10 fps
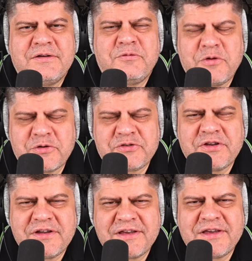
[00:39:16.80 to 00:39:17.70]

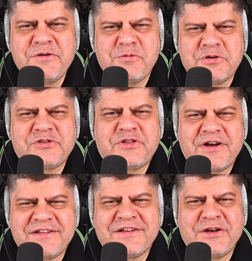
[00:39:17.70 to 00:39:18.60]
Folks, he was
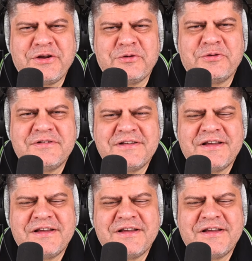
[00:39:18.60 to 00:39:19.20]
threatening you.